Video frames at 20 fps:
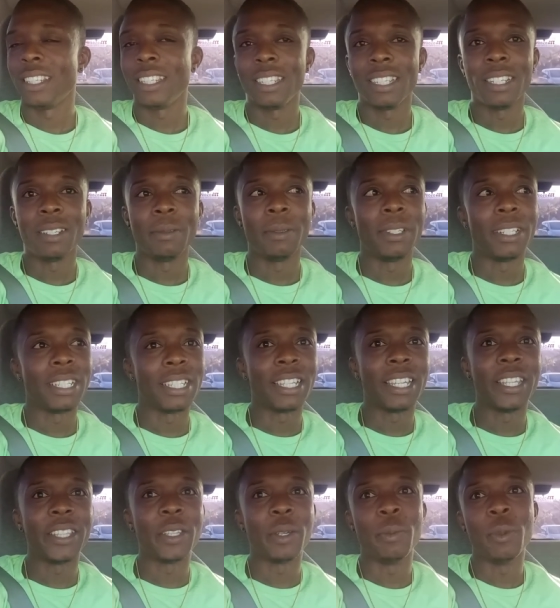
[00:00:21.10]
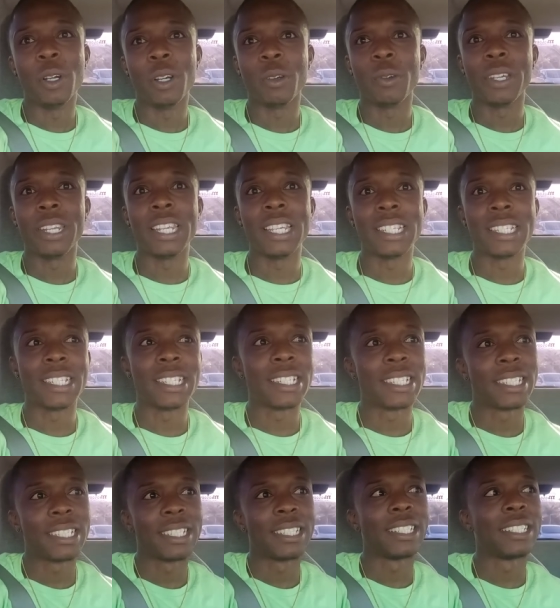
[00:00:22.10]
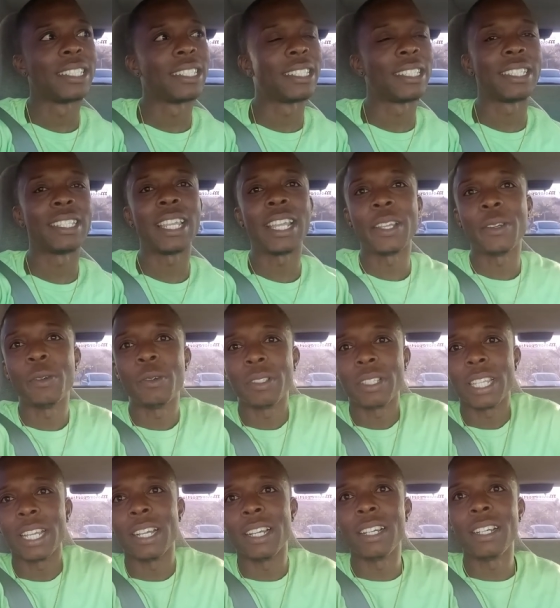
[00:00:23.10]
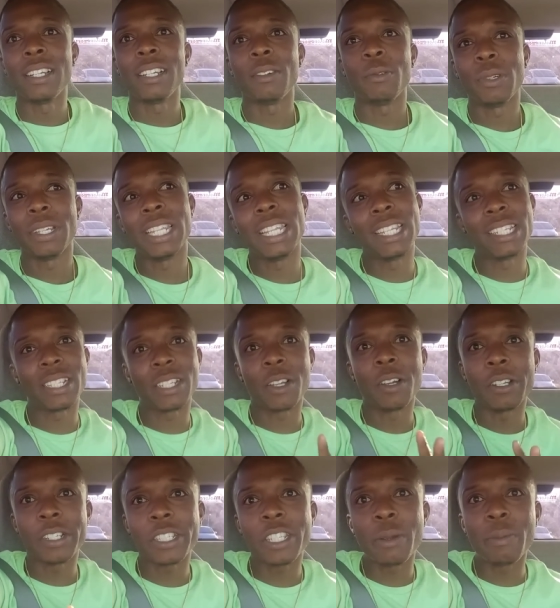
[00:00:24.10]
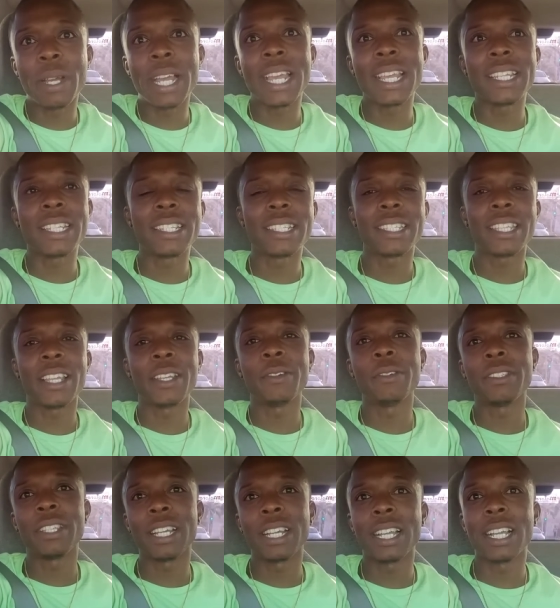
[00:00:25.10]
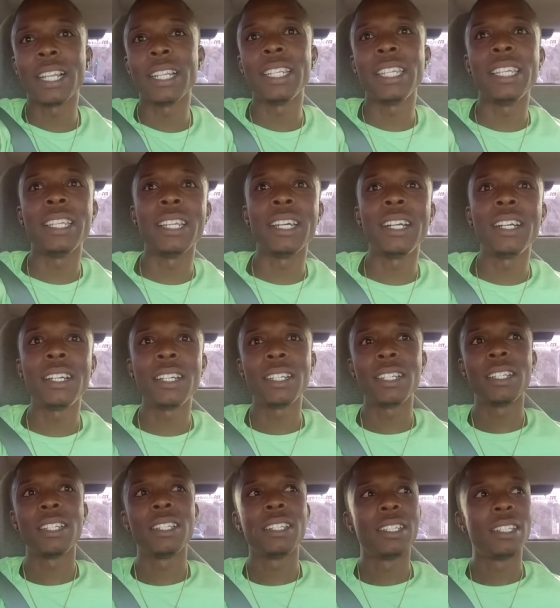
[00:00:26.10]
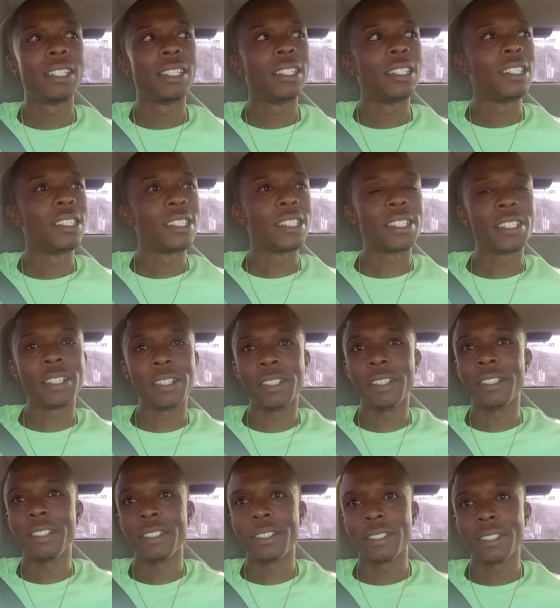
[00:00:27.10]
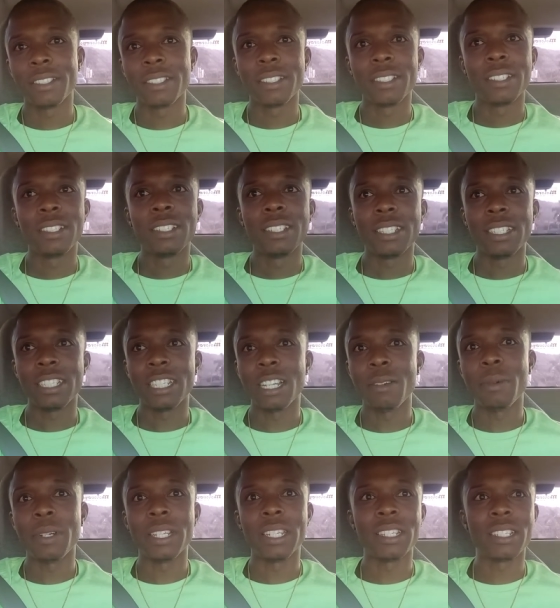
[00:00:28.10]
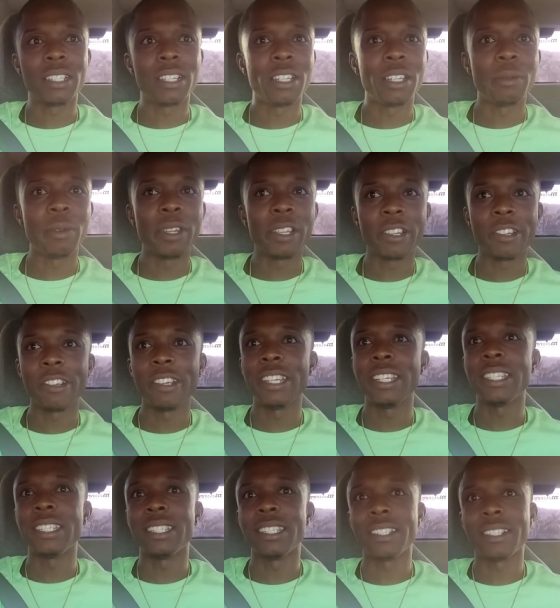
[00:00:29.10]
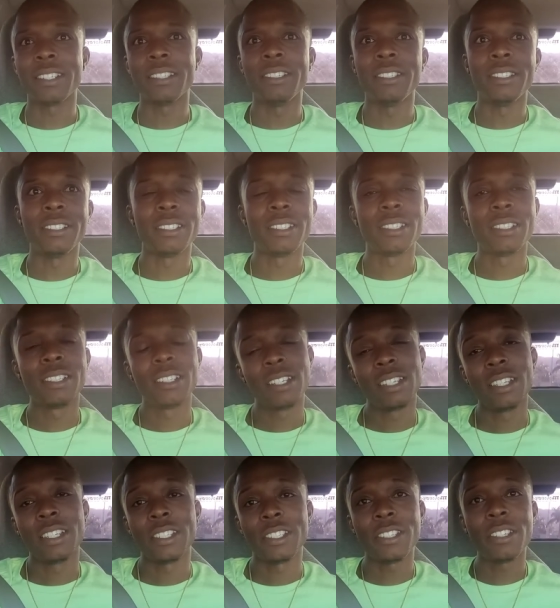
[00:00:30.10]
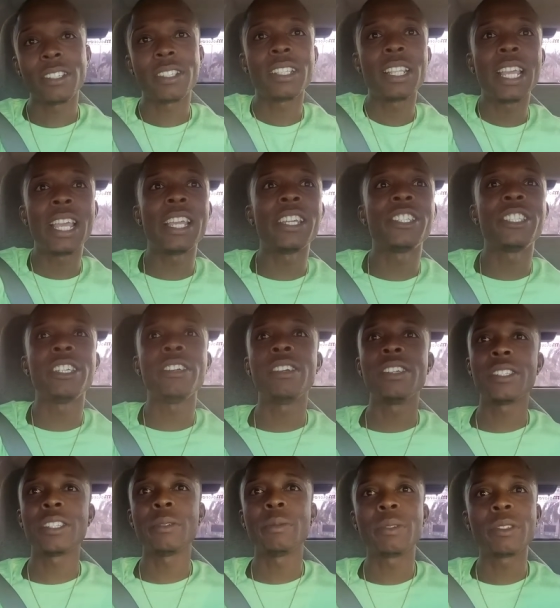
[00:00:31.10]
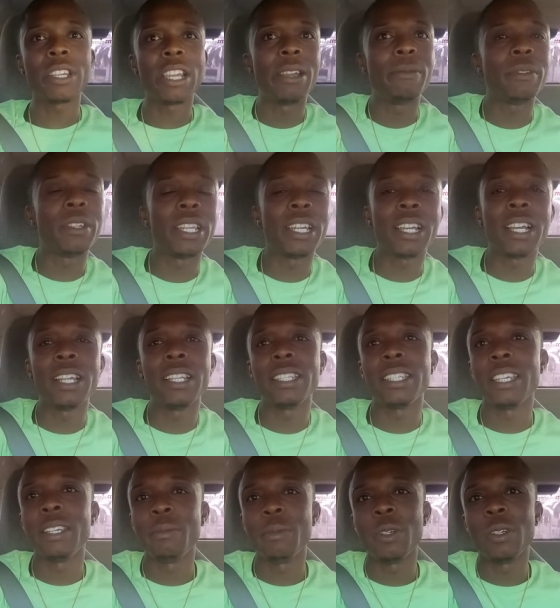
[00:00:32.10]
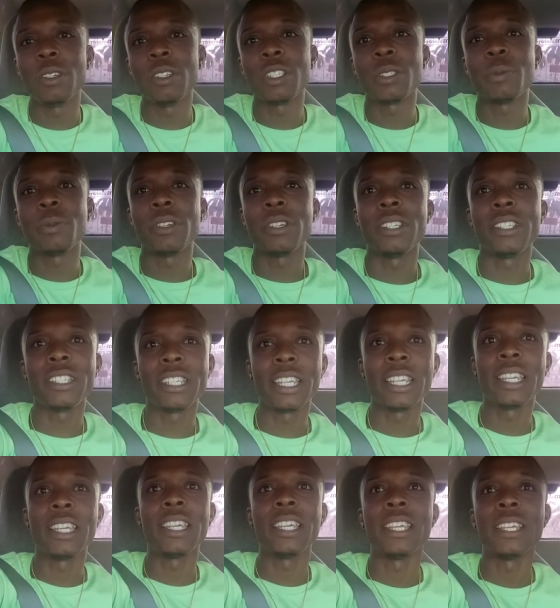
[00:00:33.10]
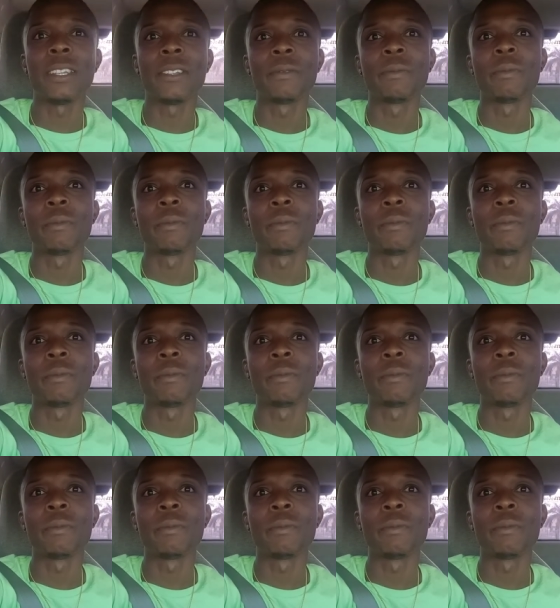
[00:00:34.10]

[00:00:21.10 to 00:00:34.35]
Yeah, man, Ghetto Bug with his Toyota, with his customized Toyota Caldina. So yeah, man, it's gonna be crazy. So just like, share, and subscribe to the content, Motorsport J A.